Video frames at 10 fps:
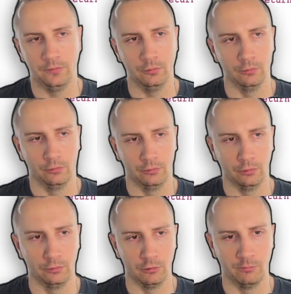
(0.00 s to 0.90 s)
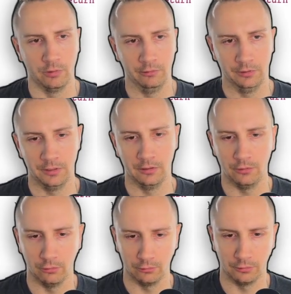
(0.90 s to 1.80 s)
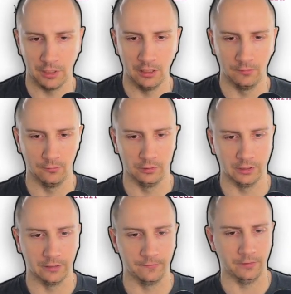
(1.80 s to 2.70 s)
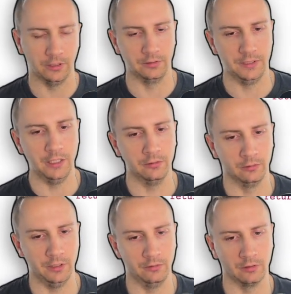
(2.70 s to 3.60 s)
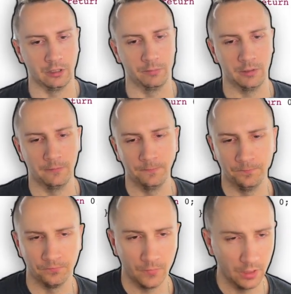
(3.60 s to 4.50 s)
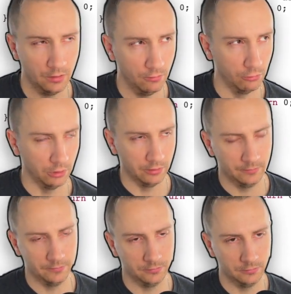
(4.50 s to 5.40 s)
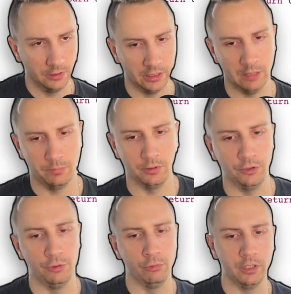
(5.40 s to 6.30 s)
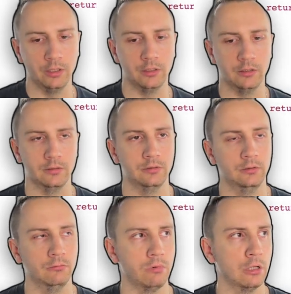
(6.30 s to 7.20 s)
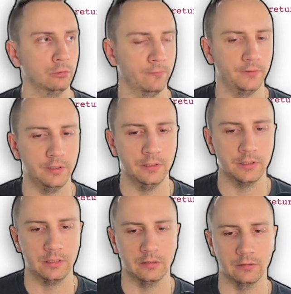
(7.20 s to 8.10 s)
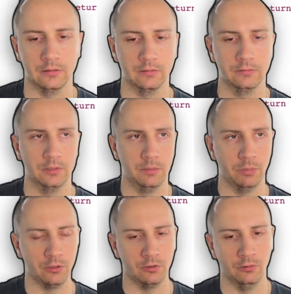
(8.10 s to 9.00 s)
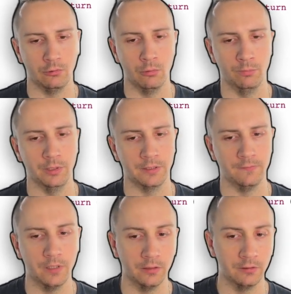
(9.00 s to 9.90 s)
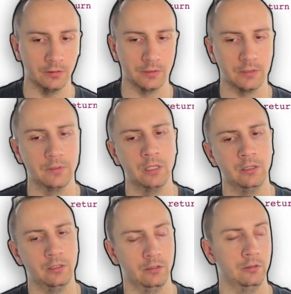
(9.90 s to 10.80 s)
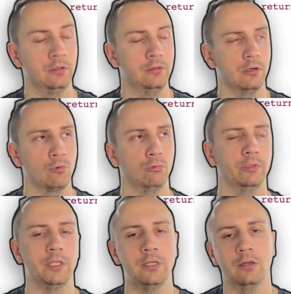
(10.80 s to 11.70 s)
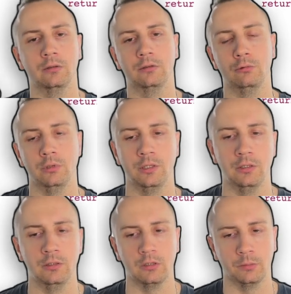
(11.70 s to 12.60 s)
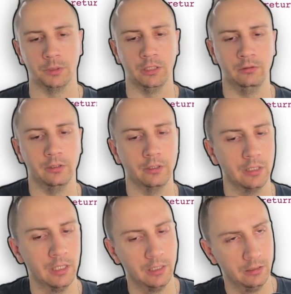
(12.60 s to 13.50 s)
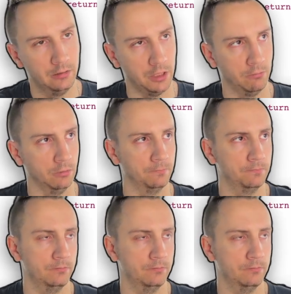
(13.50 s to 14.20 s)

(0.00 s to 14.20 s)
you don't know about this and you're not careful enough, and signal interrupt will happen during one of these special complex functions, and then they are called again during the interrupt handling, you will